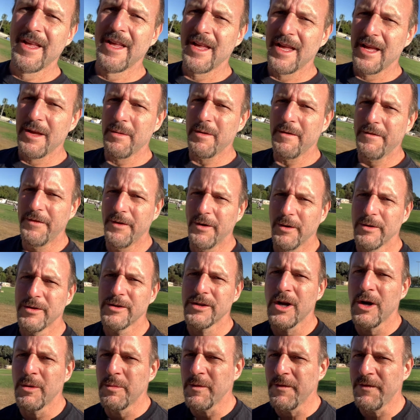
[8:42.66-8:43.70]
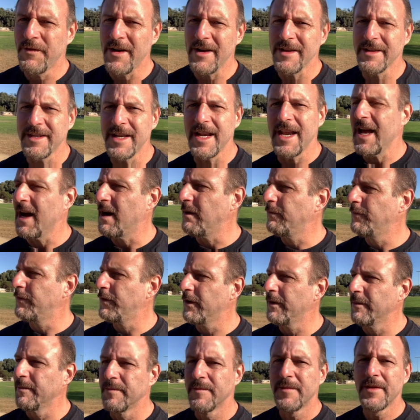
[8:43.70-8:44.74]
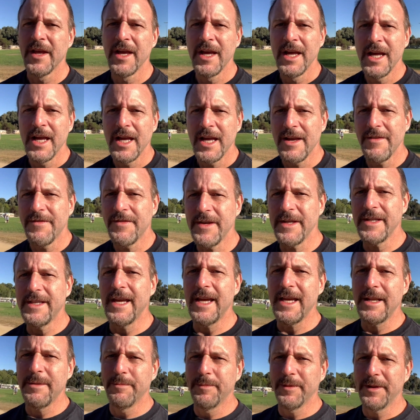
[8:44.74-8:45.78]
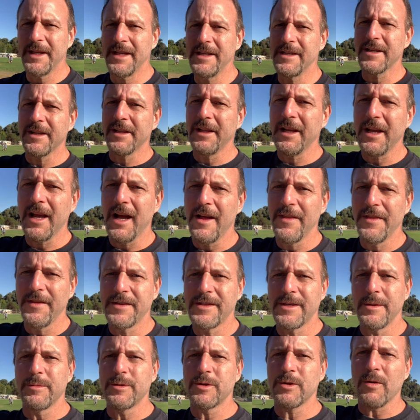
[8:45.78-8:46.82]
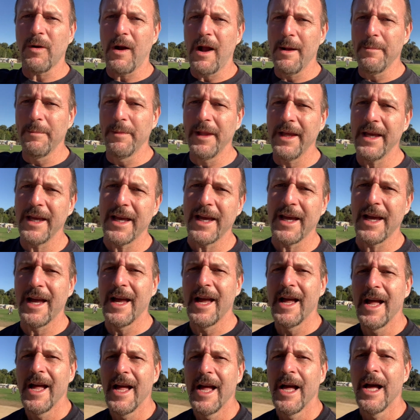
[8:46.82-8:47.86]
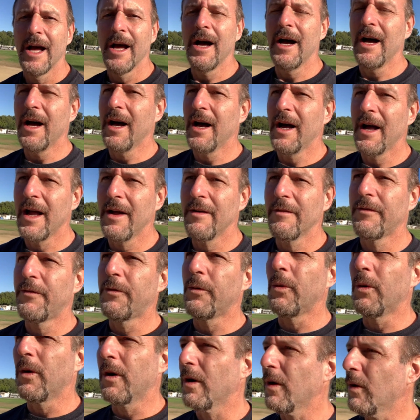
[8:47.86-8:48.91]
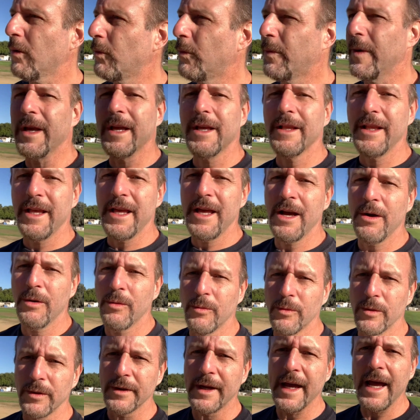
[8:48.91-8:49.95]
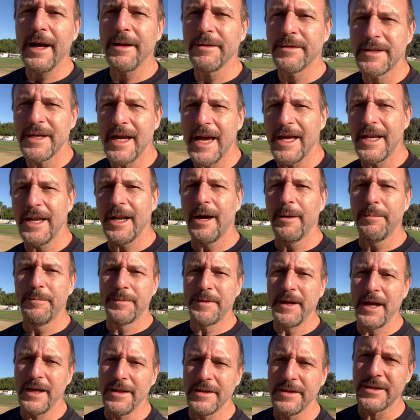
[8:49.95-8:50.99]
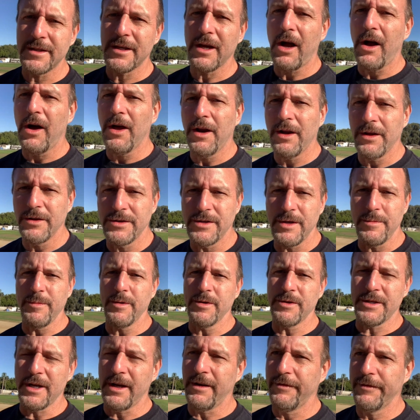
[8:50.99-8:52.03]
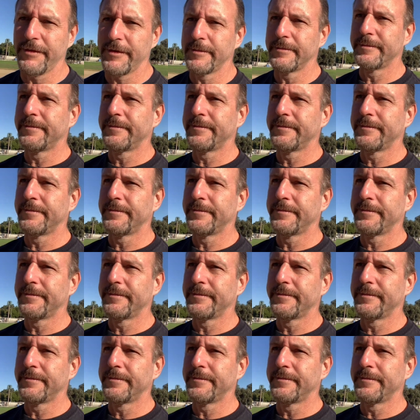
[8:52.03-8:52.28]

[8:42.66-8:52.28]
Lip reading: Anyway, folks, hope you found today helpful. If you did, please click on the subscribe link for weekly workouts and updates on UnGym Yourself.